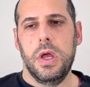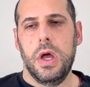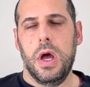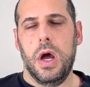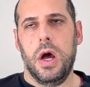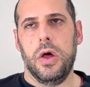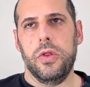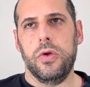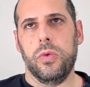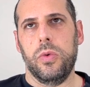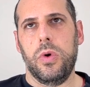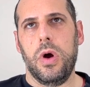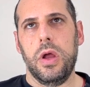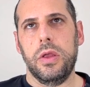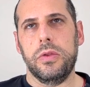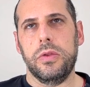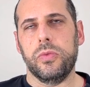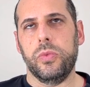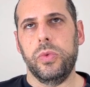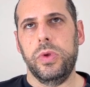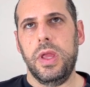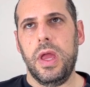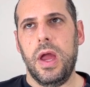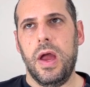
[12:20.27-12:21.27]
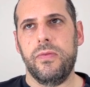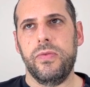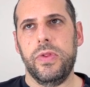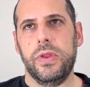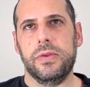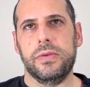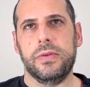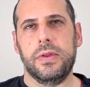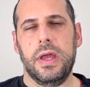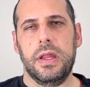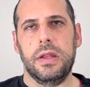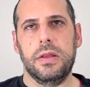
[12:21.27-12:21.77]
Otherwise, we have this
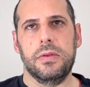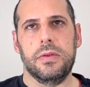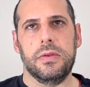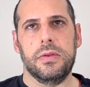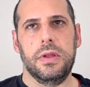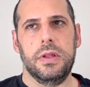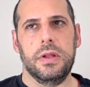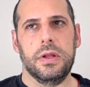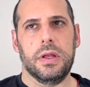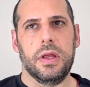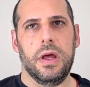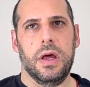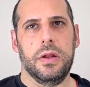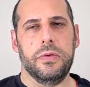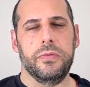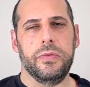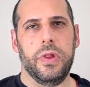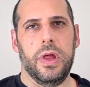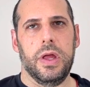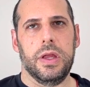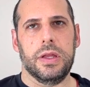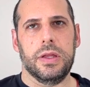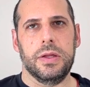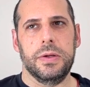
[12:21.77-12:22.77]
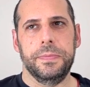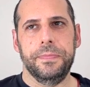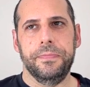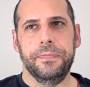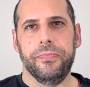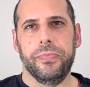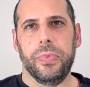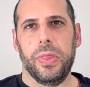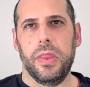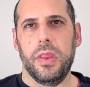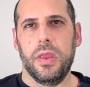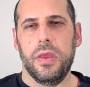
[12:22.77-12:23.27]
tendency to kind of like
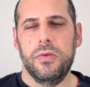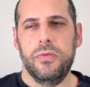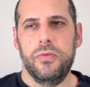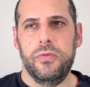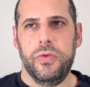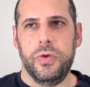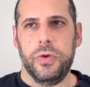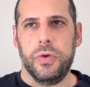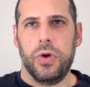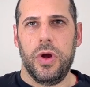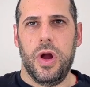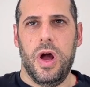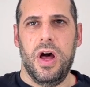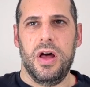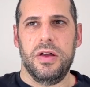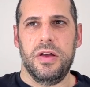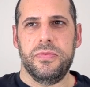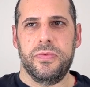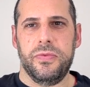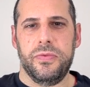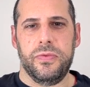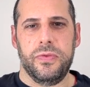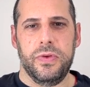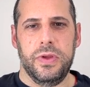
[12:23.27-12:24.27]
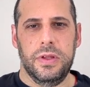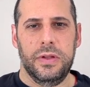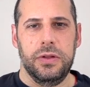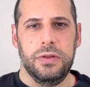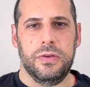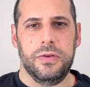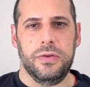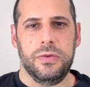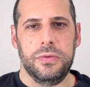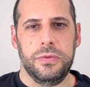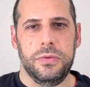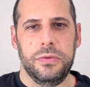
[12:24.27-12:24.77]
veer off
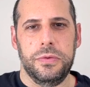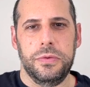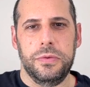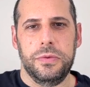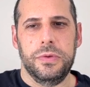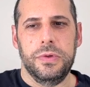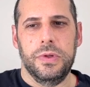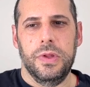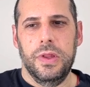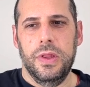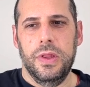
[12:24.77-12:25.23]
into